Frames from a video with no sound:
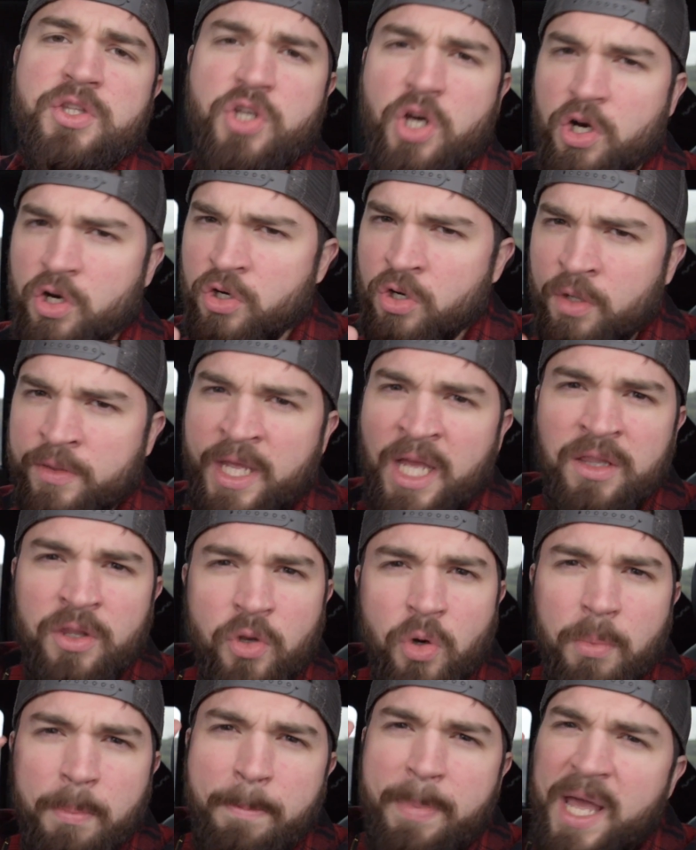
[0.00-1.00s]
Turn on that
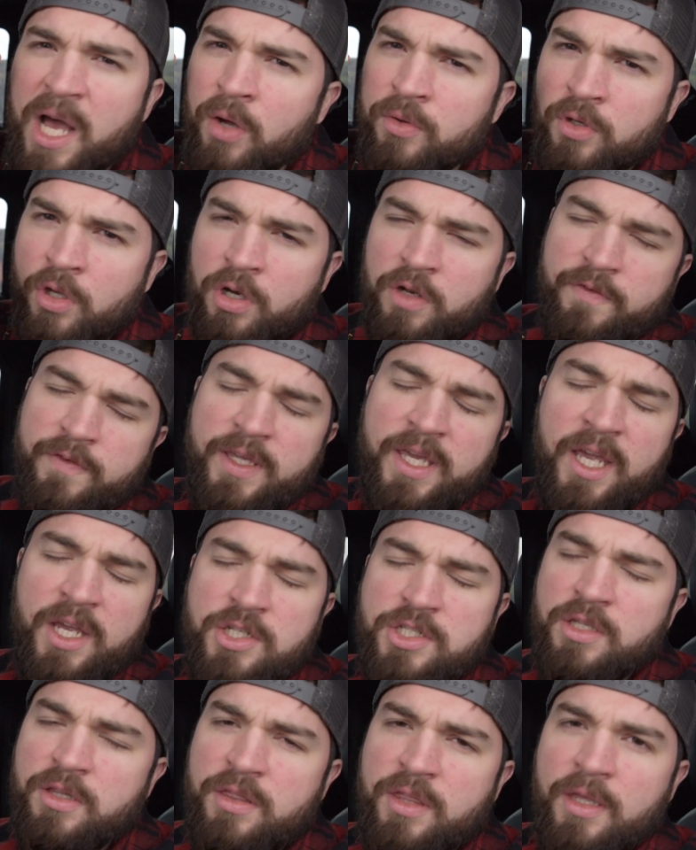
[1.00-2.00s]
little bell
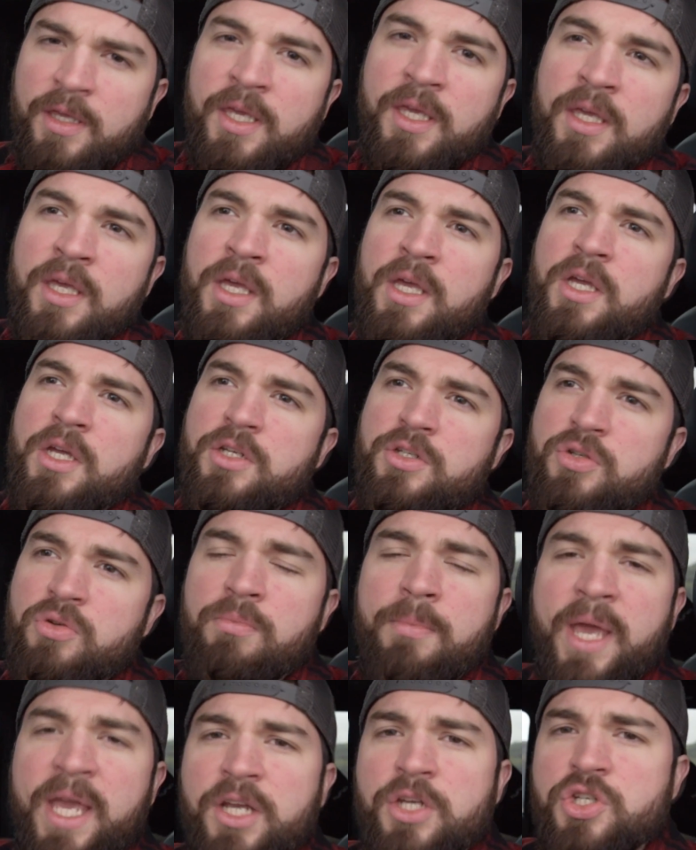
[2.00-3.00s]
notification thingy to
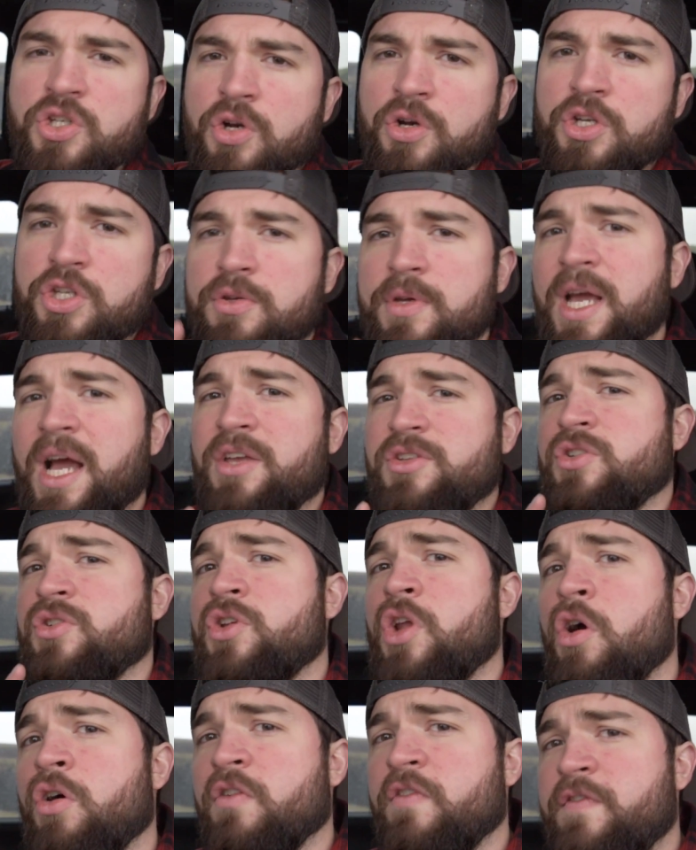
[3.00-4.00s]
make sure you guys are
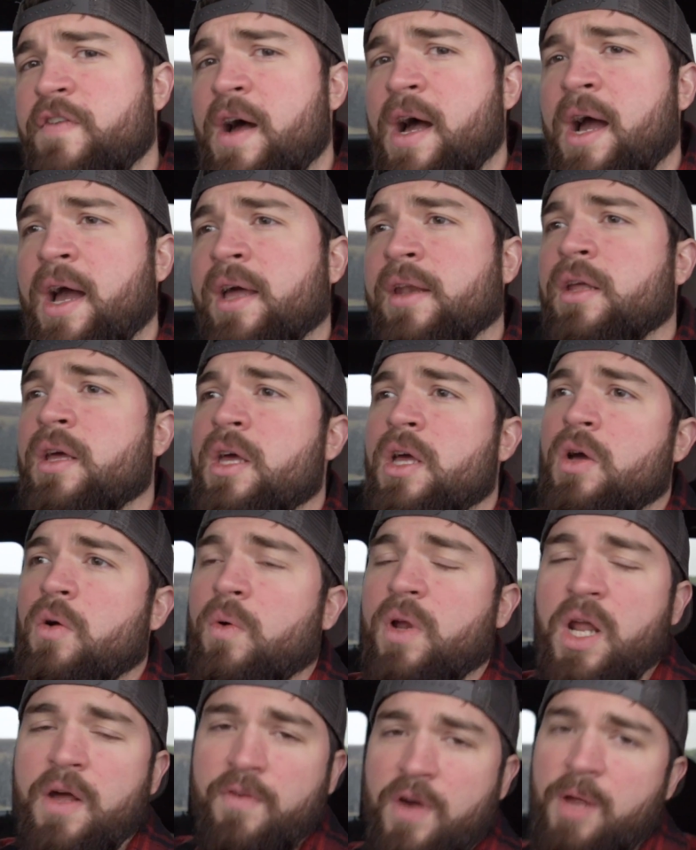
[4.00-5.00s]
notified
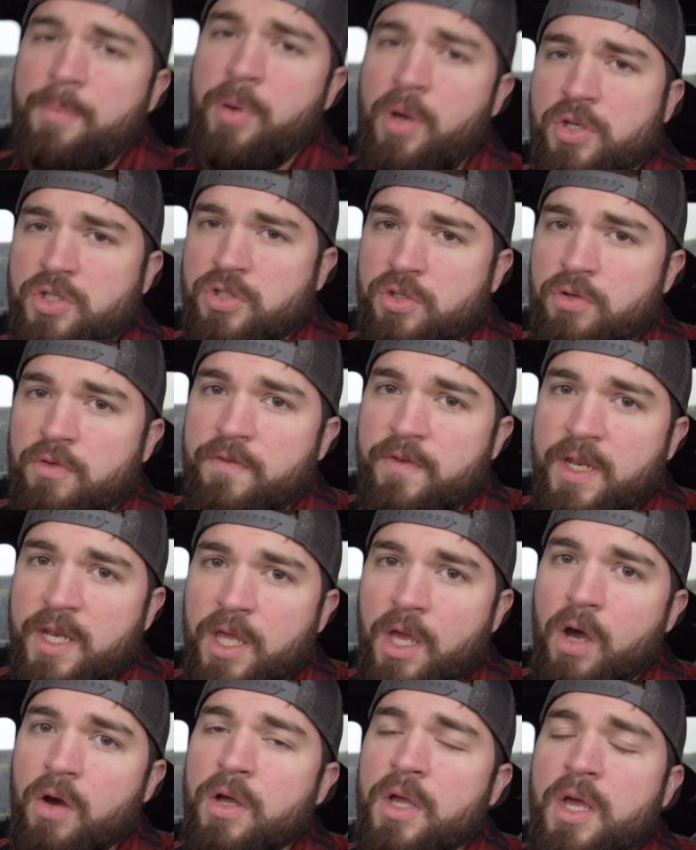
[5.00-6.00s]
whenever I post a new
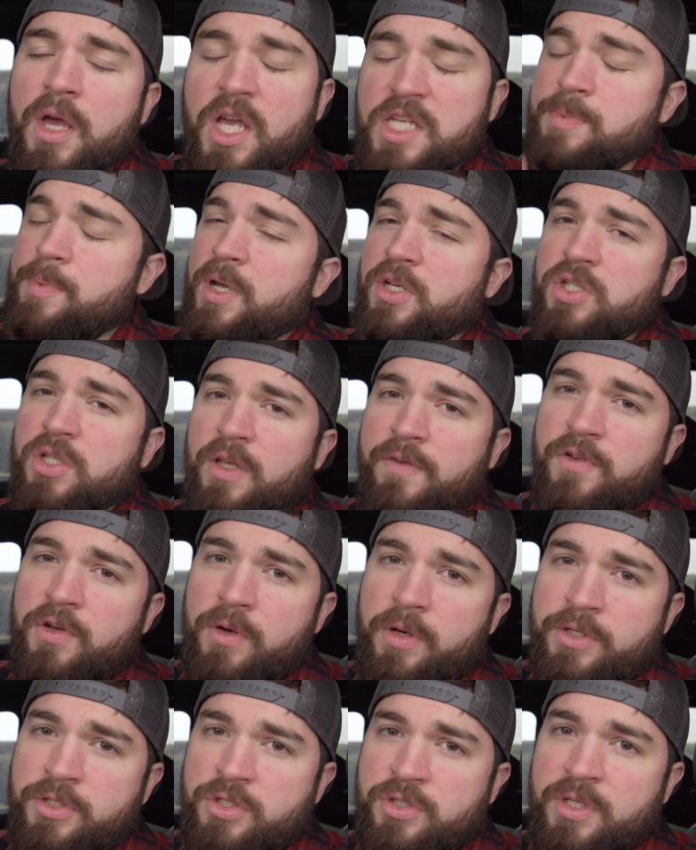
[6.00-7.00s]
video, especially if
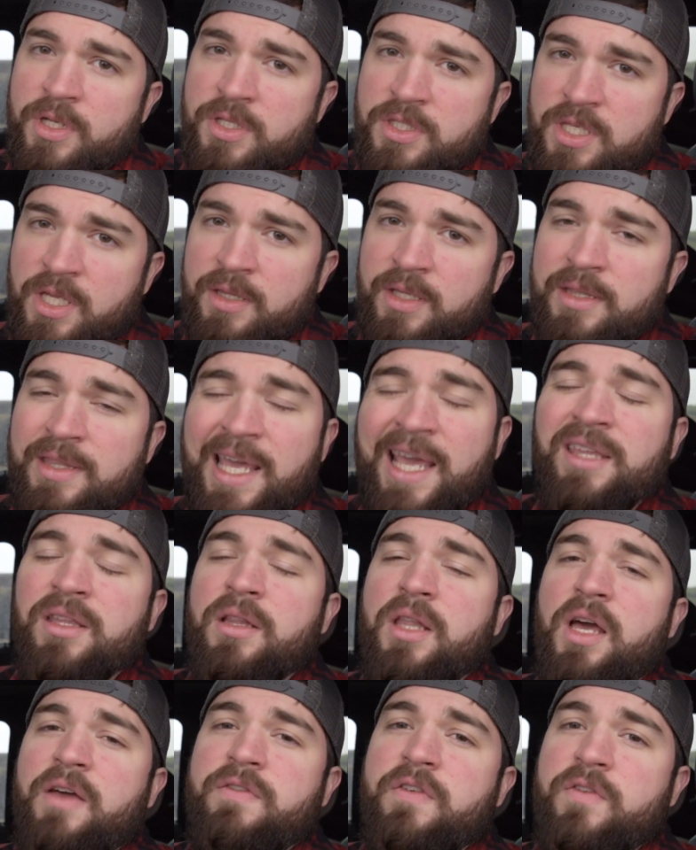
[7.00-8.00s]
you're interested in seeing the day in
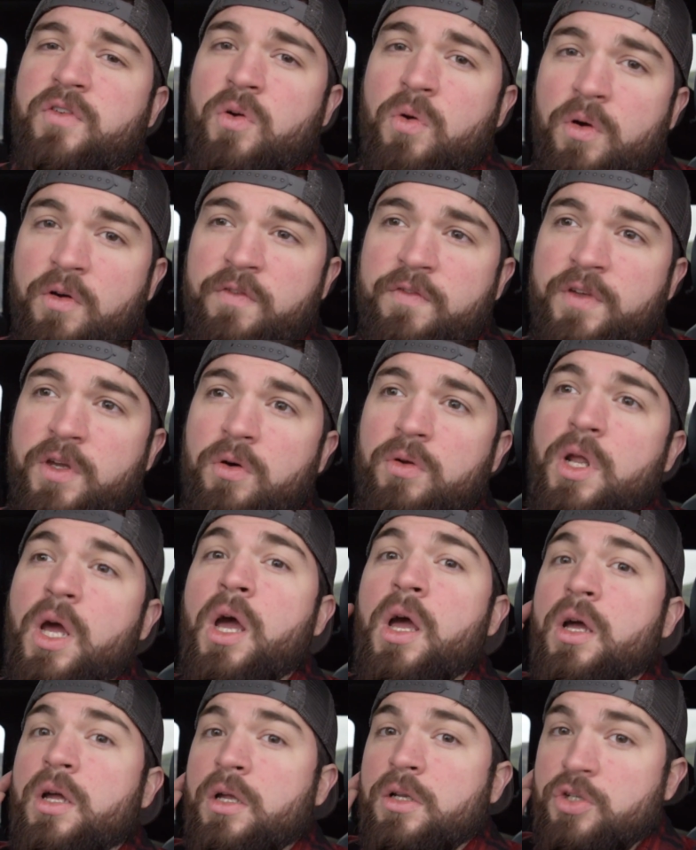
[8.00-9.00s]
the life of an oil field
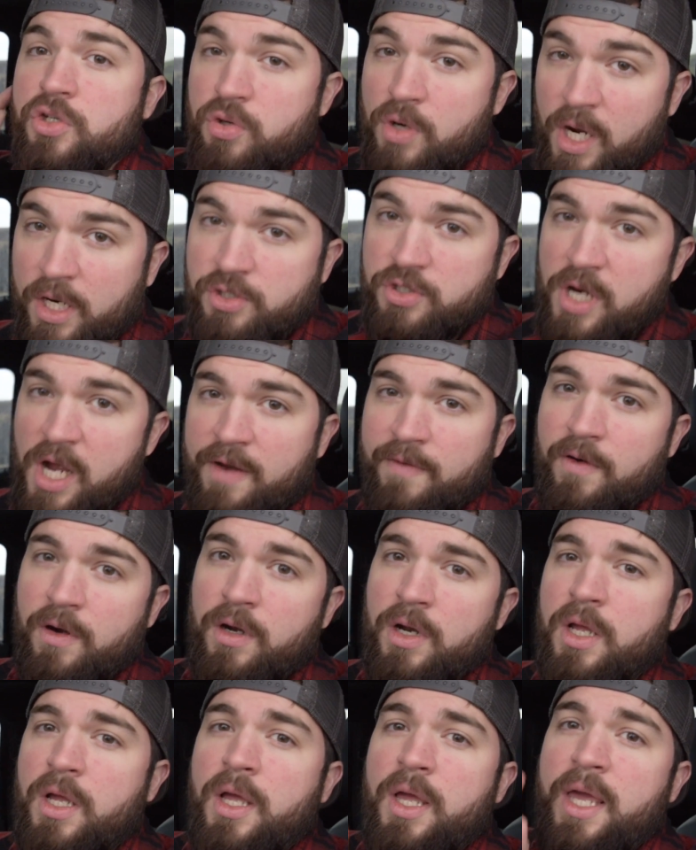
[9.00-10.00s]
truck driver,